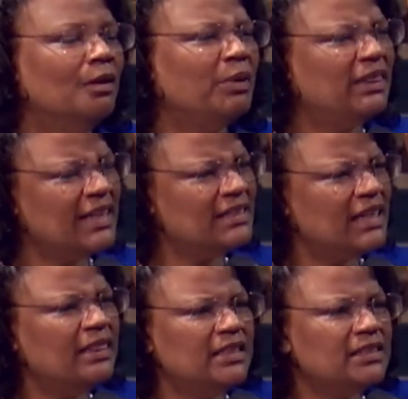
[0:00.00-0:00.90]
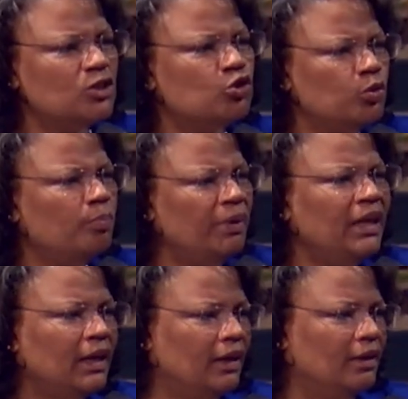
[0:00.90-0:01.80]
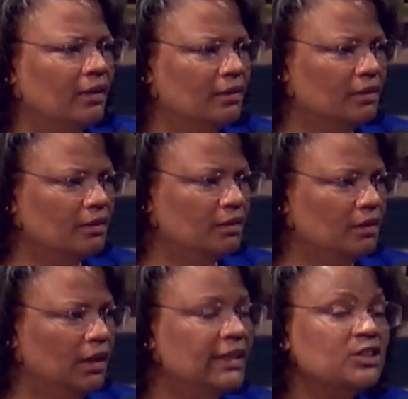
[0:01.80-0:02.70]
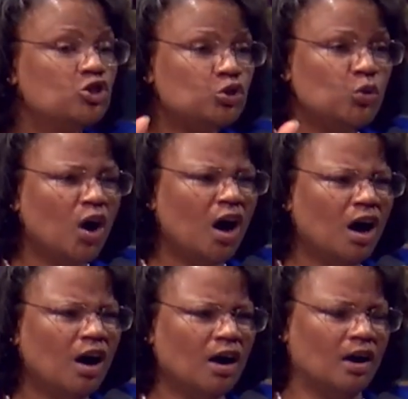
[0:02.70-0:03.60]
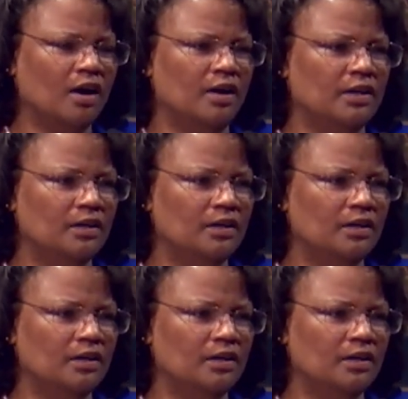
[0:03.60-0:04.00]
but they said, this is too big. This is too hard.